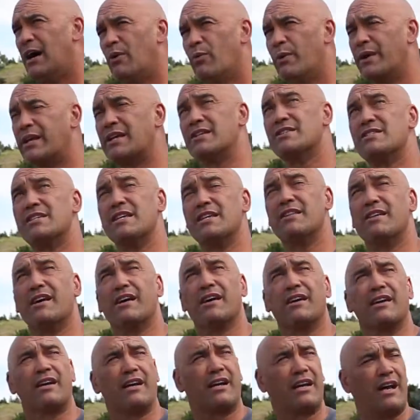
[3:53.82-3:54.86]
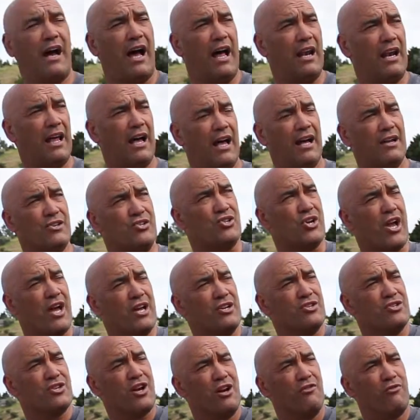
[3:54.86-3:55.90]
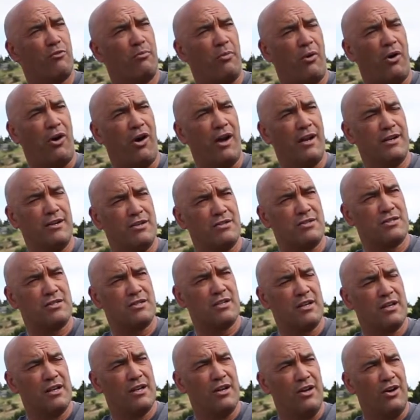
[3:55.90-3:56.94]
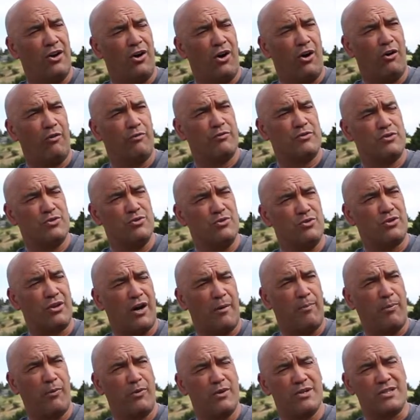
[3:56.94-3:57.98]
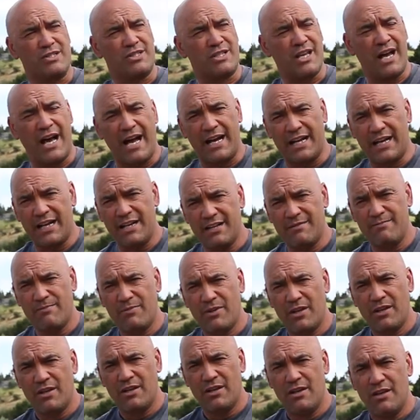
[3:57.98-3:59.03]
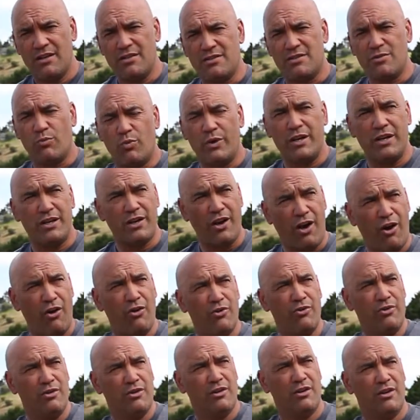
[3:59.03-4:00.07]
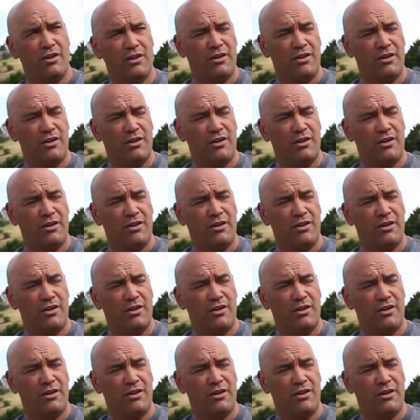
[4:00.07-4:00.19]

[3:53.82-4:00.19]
We can see the colour change over behind us of tū kapua is darker, so we know